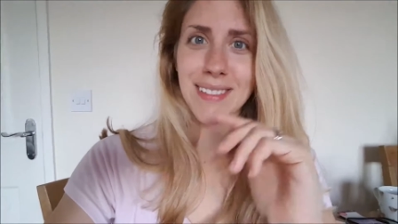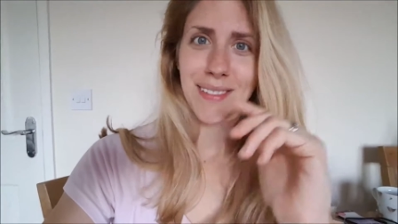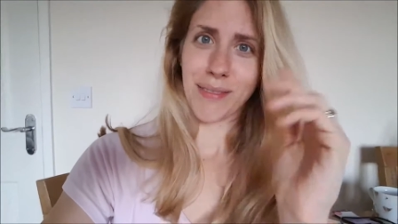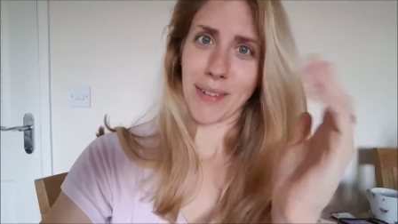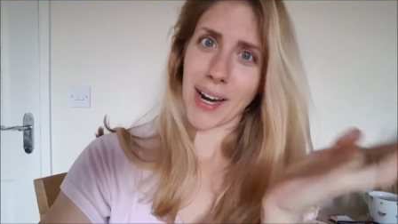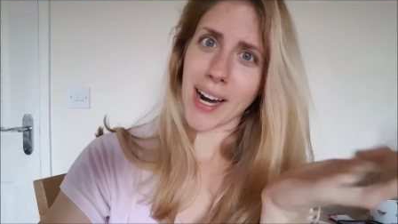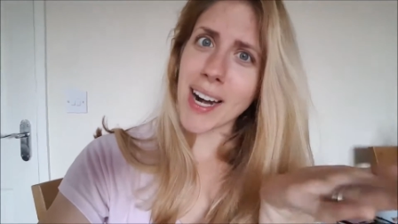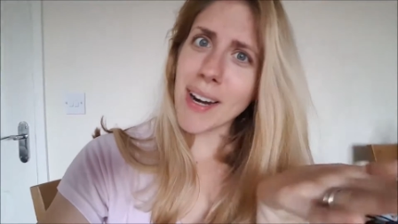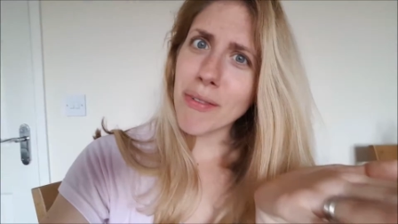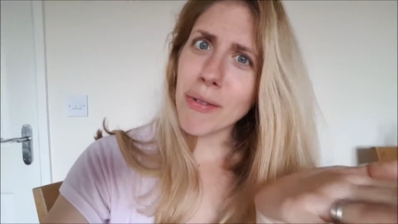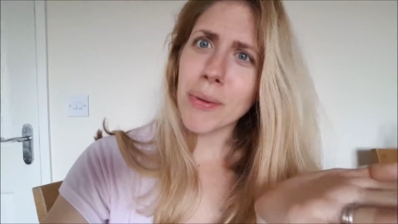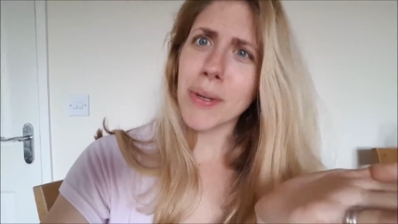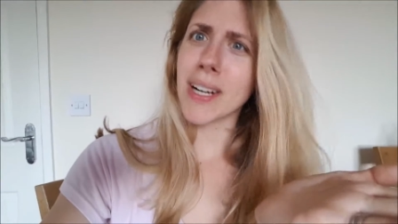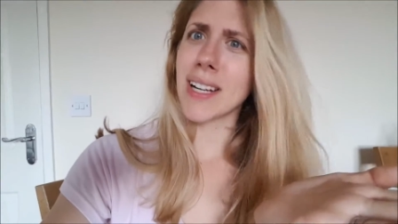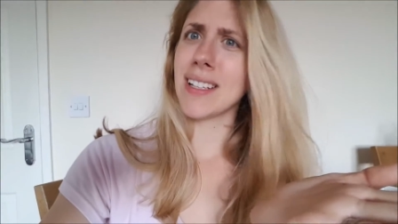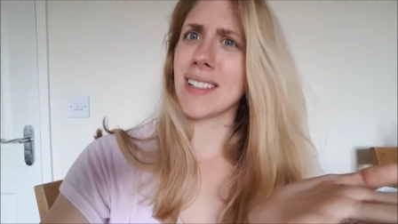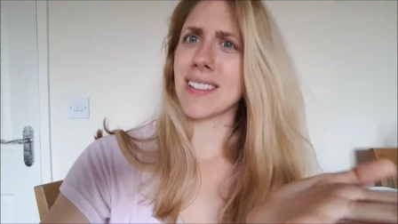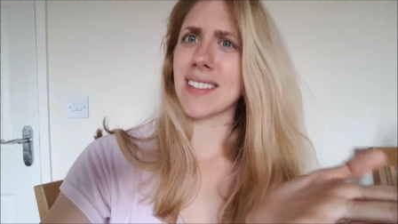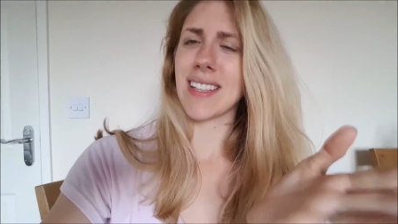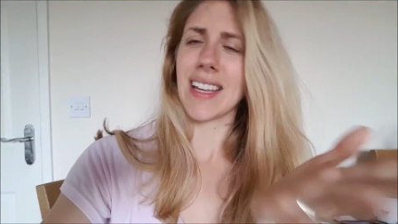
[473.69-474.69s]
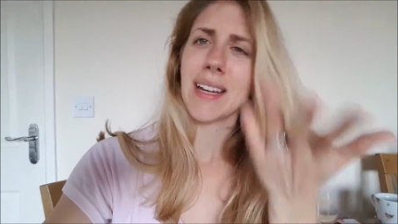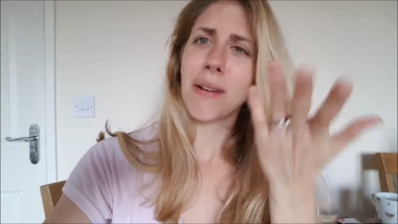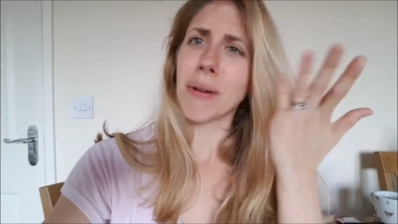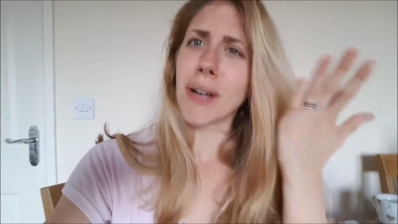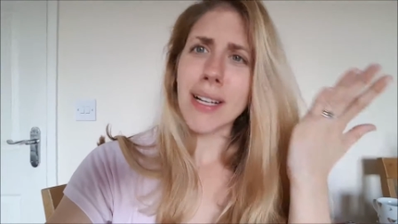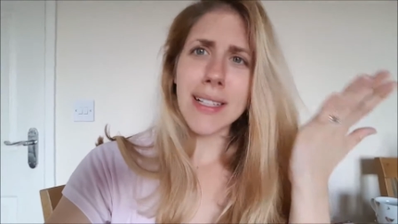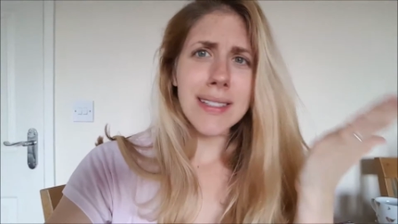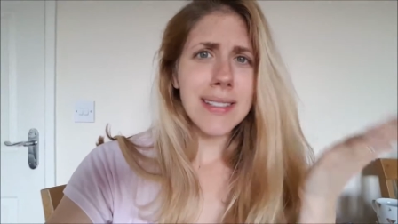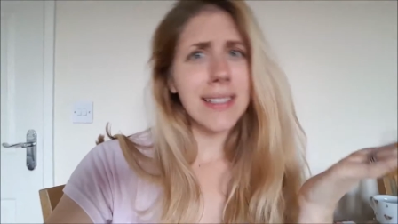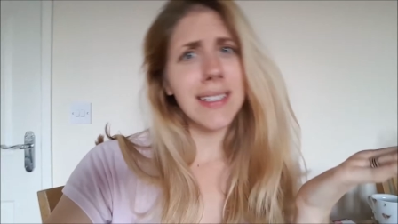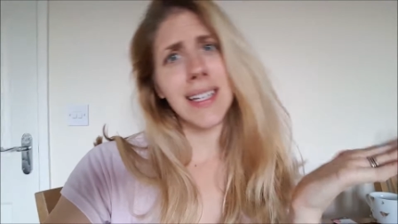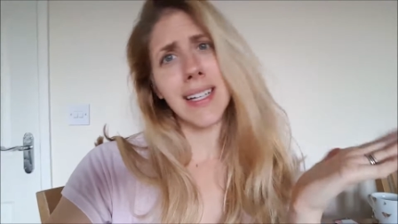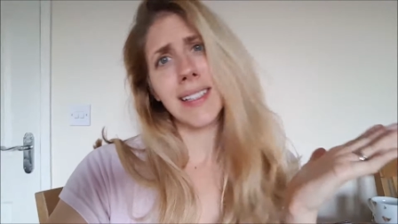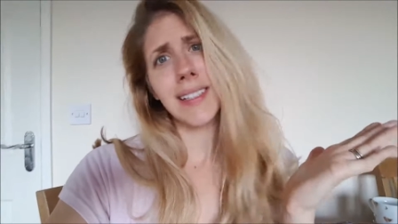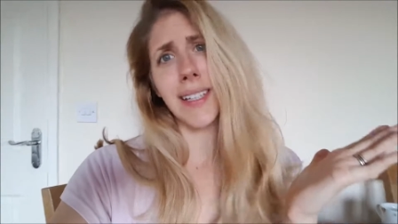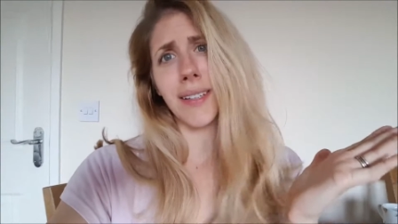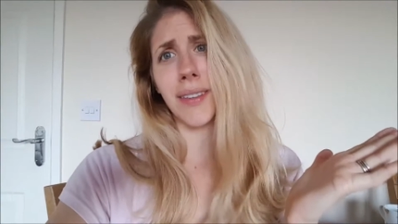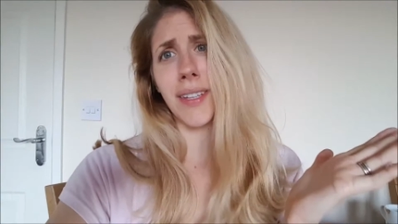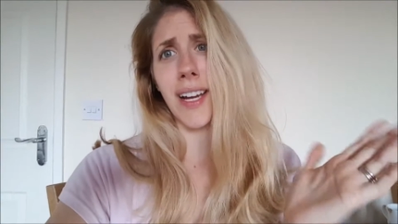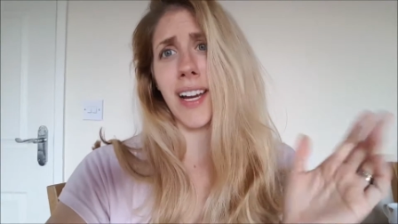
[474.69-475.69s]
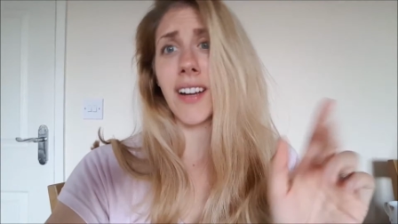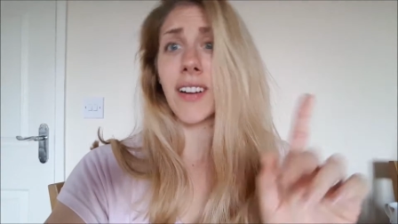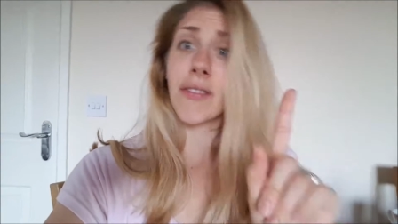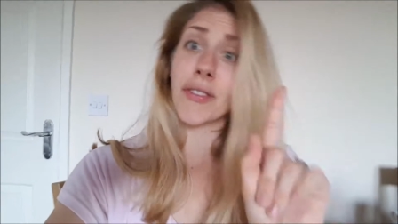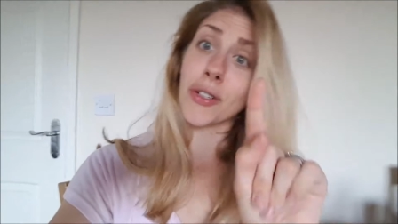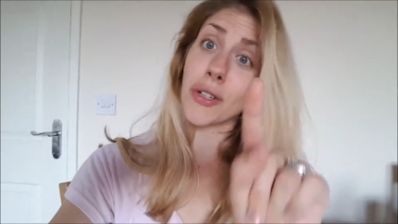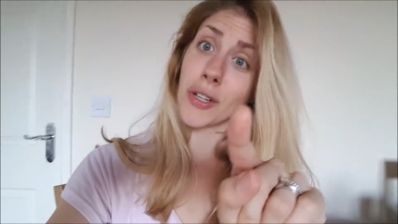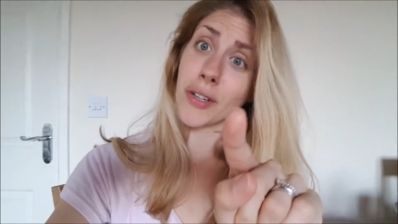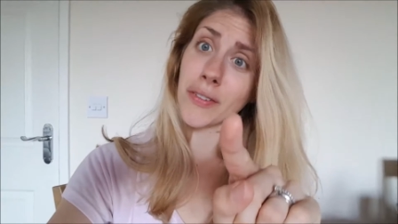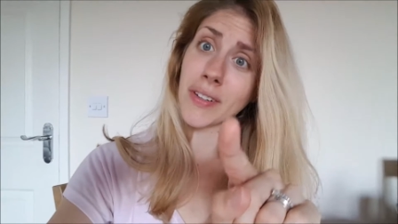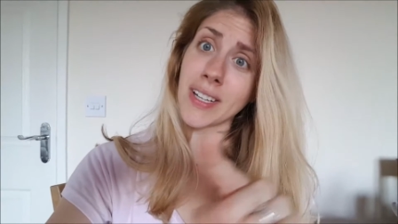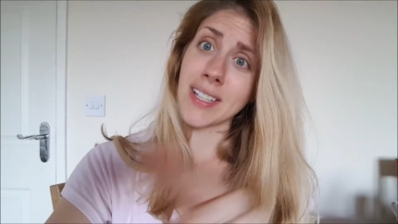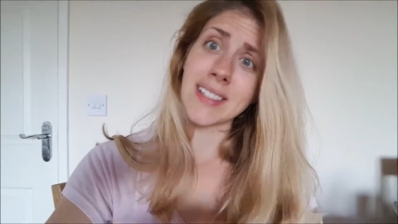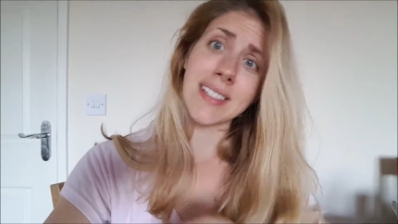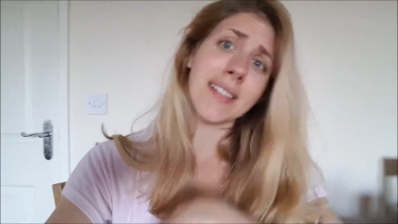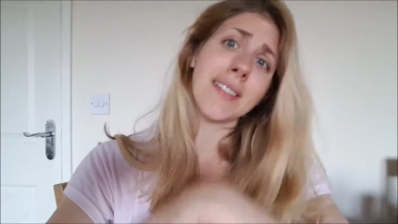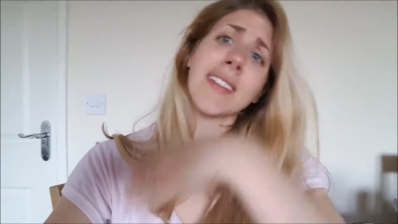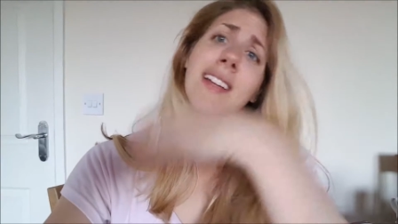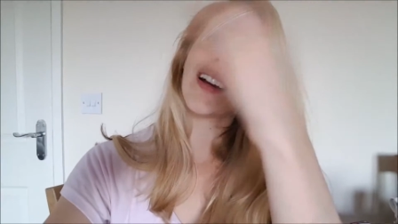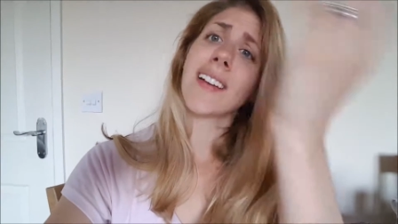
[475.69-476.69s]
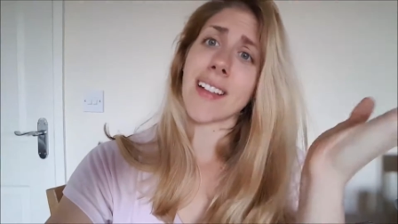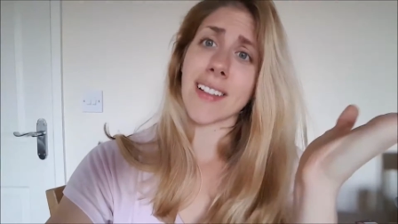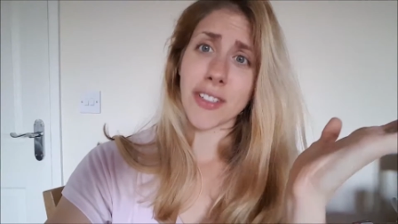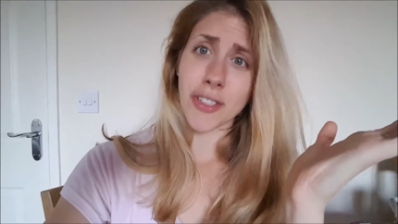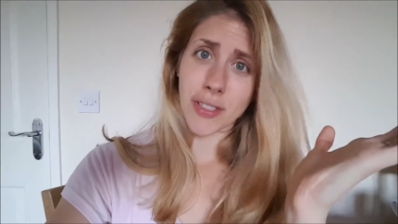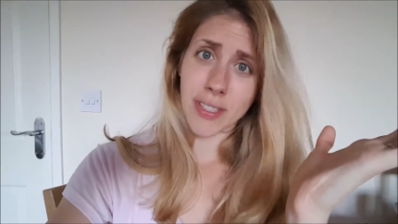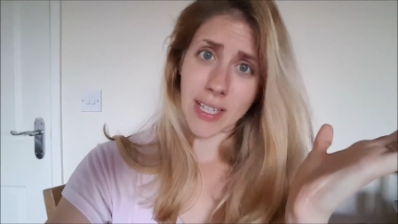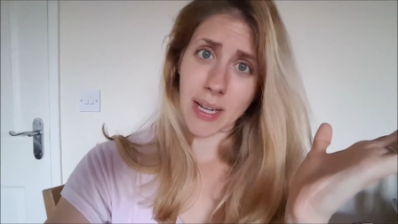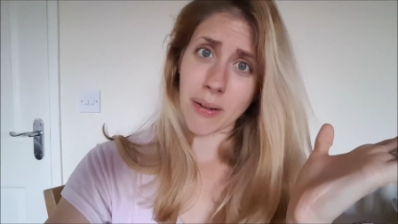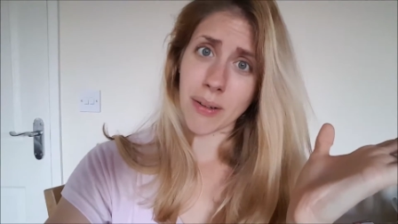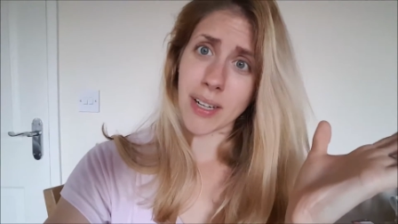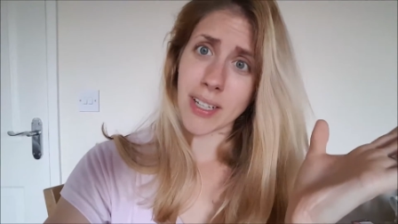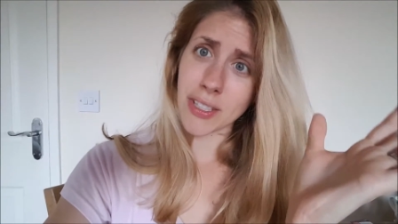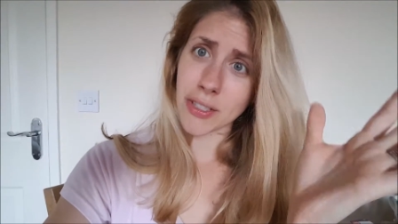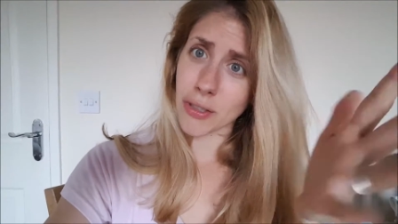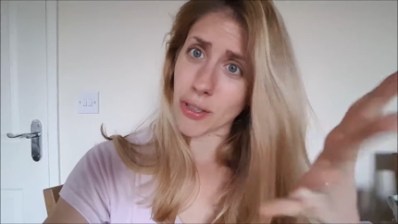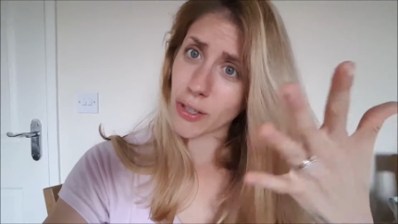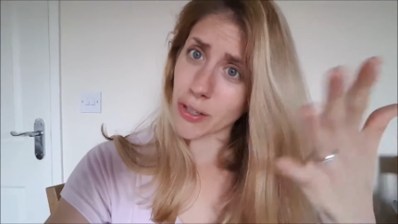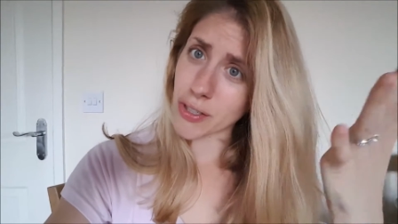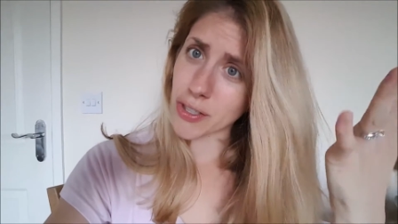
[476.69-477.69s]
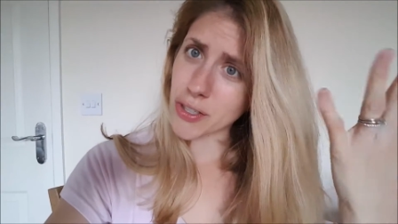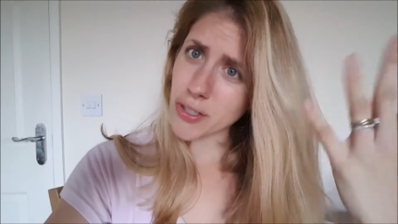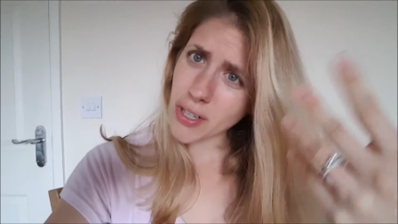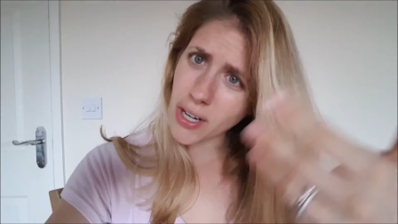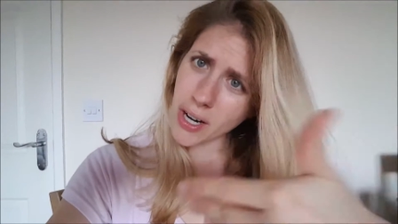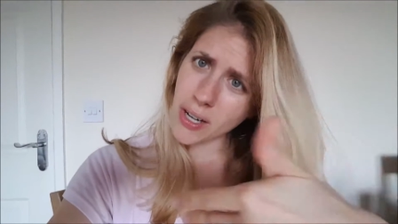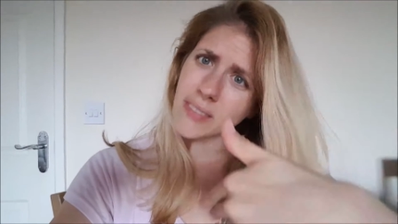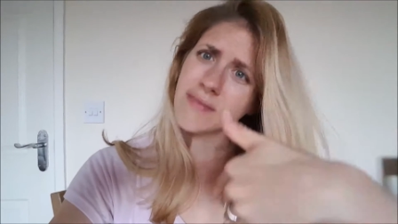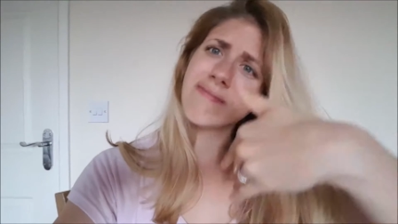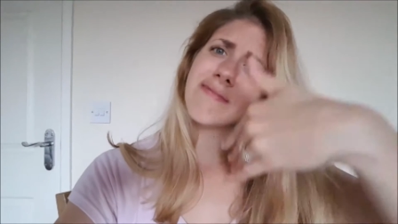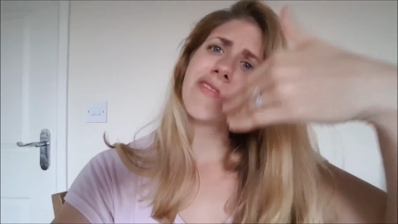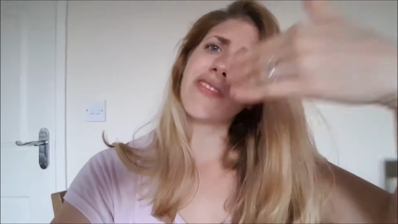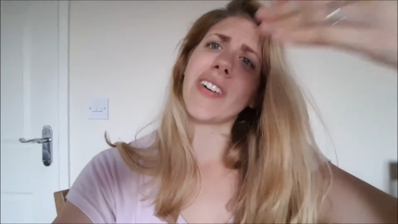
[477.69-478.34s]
Right, everyone else? Anyone else, kids out there? If you don't have kids out there, that's just how it is. You learn as you go.